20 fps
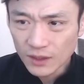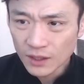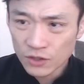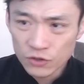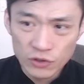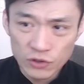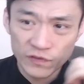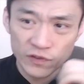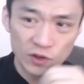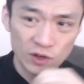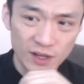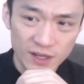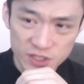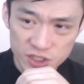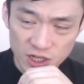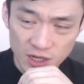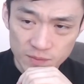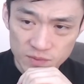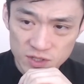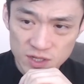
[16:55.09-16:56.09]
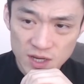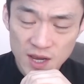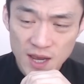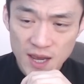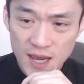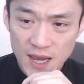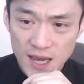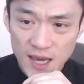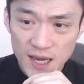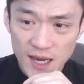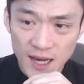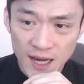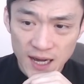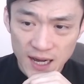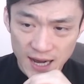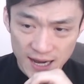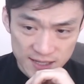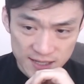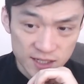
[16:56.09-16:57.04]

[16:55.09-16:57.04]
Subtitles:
Do you feel like James has